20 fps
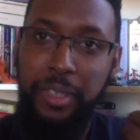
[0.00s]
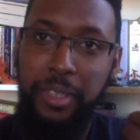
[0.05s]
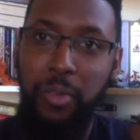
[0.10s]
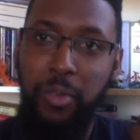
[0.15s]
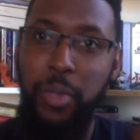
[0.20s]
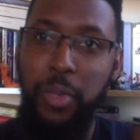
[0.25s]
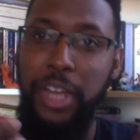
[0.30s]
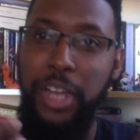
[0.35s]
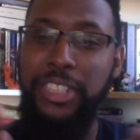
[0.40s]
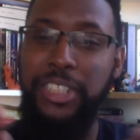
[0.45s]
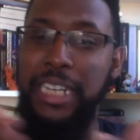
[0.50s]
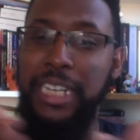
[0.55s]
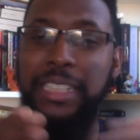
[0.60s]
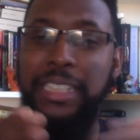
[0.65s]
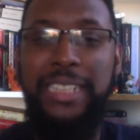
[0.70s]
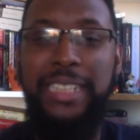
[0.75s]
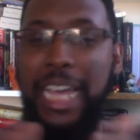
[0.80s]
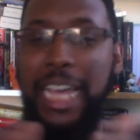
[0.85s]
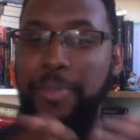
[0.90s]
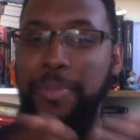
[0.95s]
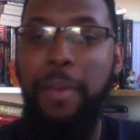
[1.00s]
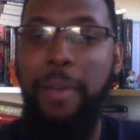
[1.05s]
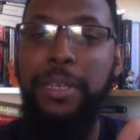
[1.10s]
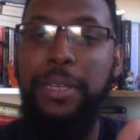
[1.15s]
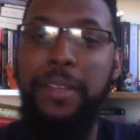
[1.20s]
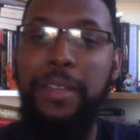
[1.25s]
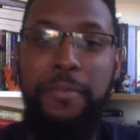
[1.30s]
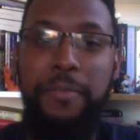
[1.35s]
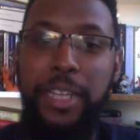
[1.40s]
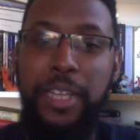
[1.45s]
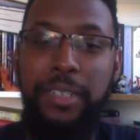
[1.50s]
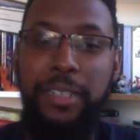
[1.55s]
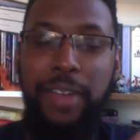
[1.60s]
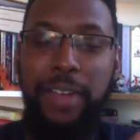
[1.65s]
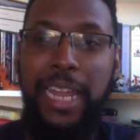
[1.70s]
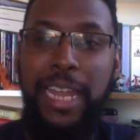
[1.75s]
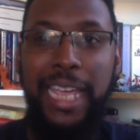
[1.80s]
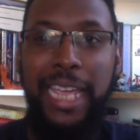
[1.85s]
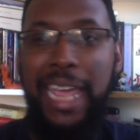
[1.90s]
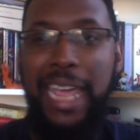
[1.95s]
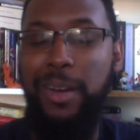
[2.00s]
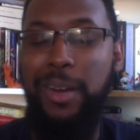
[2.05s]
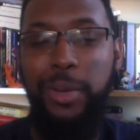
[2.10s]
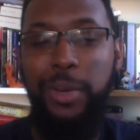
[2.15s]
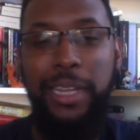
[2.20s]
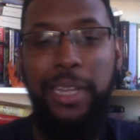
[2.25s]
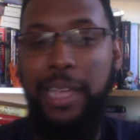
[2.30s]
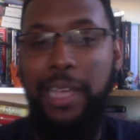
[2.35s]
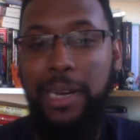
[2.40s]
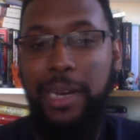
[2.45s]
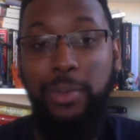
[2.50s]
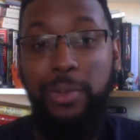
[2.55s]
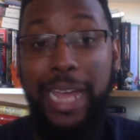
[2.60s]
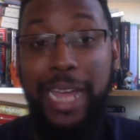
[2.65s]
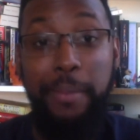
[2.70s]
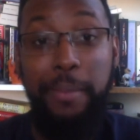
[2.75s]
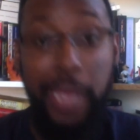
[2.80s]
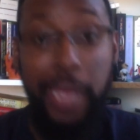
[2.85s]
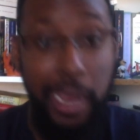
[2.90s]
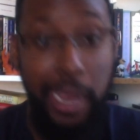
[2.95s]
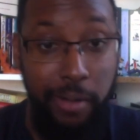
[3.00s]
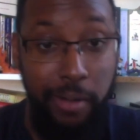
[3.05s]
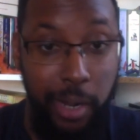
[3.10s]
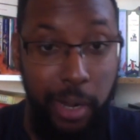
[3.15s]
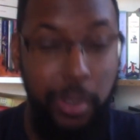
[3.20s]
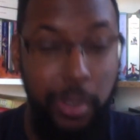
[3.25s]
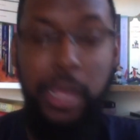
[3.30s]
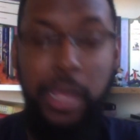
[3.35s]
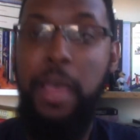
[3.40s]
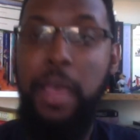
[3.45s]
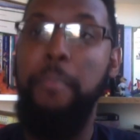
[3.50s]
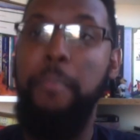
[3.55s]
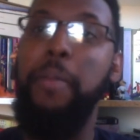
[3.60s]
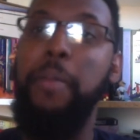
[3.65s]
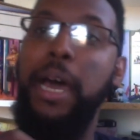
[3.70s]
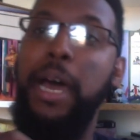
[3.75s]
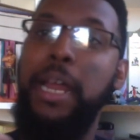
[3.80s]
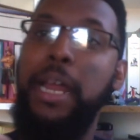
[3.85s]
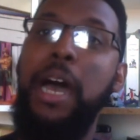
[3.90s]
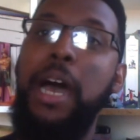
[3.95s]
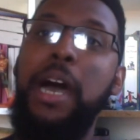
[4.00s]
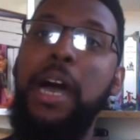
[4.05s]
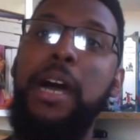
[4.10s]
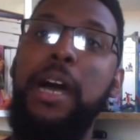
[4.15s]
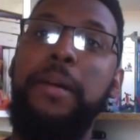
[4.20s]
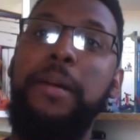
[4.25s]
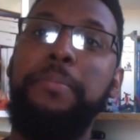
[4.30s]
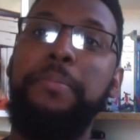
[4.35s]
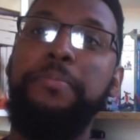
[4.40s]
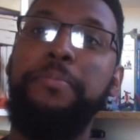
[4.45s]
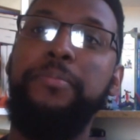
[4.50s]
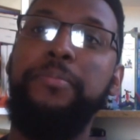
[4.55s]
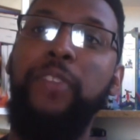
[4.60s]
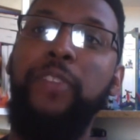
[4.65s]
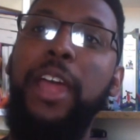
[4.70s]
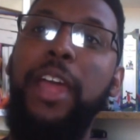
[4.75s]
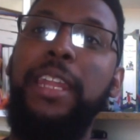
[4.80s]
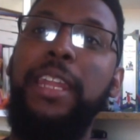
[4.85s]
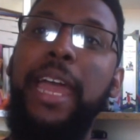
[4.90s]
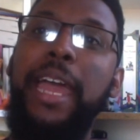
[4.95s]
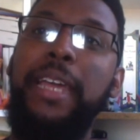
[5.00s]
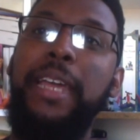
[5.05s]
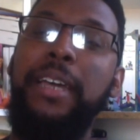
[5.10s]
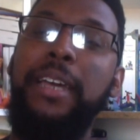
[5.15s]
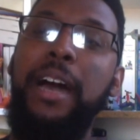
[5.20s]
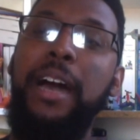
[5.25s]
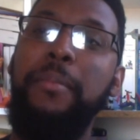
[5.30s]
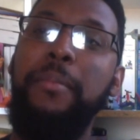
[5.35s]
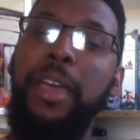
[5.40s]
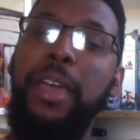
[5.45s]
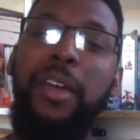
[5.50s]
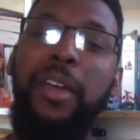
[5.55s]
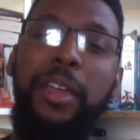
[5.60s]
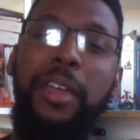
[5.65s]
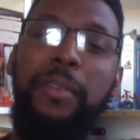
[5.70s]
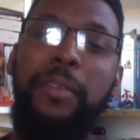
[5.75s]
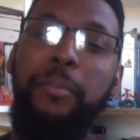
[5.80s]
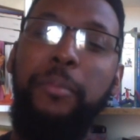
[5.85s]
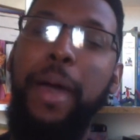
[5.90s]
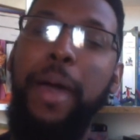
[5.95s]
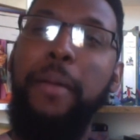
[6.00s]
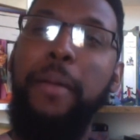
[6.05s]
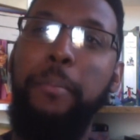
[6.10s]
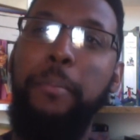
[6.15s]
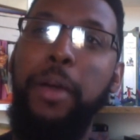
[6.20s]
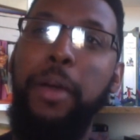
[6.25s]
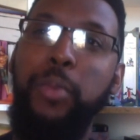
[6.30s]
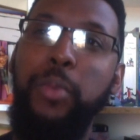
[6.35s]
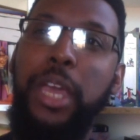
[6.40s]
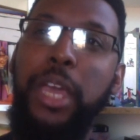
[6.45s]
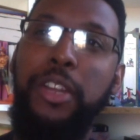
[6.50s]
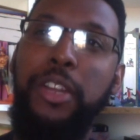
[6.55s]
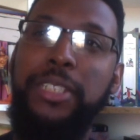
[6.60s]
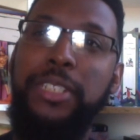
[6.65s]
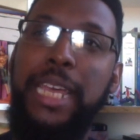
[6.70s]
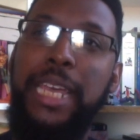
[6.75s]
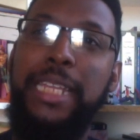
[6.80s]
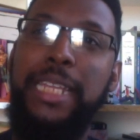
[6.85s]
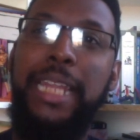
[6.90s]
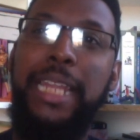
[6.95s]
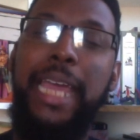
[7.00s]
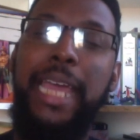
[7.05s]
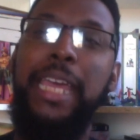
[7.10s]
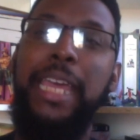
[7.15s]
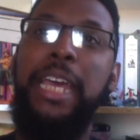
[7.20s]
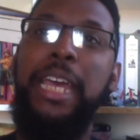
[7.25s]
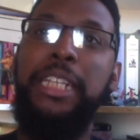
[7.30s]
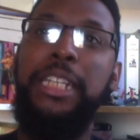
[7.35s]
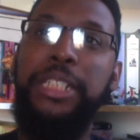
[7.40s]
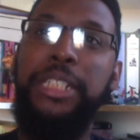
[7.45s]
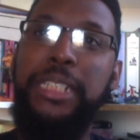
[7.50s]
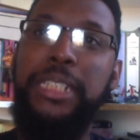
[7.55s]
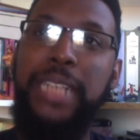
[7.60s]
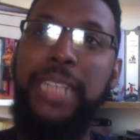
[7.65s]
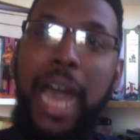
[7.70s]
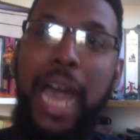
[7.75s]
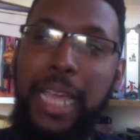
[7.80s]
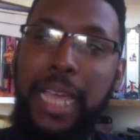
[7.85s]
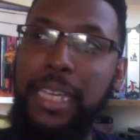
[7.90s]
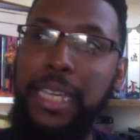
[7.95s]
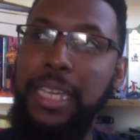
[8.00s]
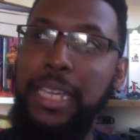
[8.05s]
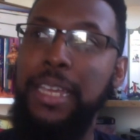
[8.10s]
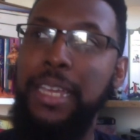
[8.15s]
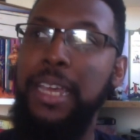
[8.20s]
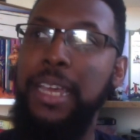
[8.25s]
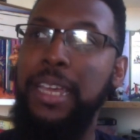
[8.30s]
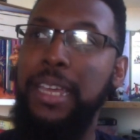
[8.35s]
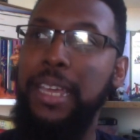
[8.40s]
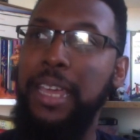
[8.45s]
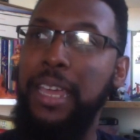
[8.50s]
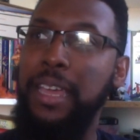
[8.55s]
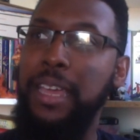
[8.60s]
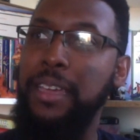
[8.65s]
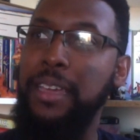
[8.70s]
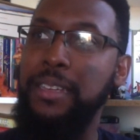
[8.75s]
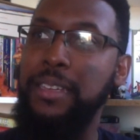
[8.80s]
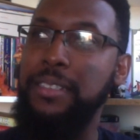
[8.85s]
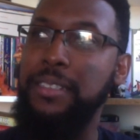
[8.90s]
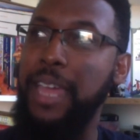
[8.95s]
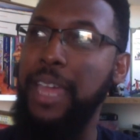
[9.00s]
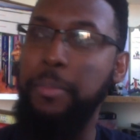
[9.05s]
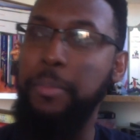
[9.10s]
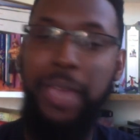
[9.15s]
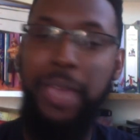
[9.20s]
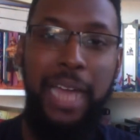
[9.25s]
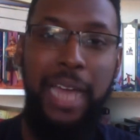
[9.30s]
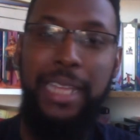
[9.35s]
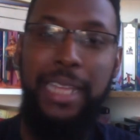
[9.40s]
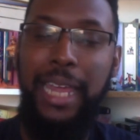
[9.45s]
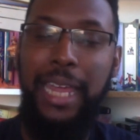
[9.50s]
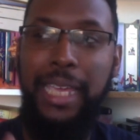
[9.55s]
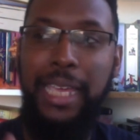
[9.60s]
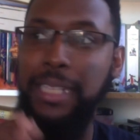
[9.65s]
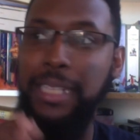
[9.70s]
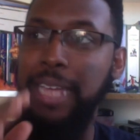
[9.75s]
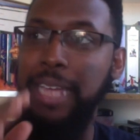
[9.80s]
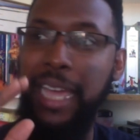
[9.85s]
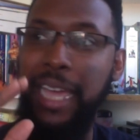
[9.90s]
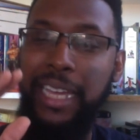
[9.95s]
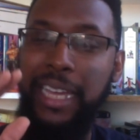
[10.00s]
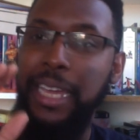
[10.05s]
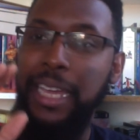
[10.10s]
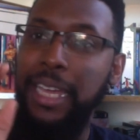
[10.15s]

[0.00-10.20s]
we understand that this guy's probably the villain, right? Like he ain't no damn hero. But right, like but we understand that like Chisaki is like beyond that. Like he's like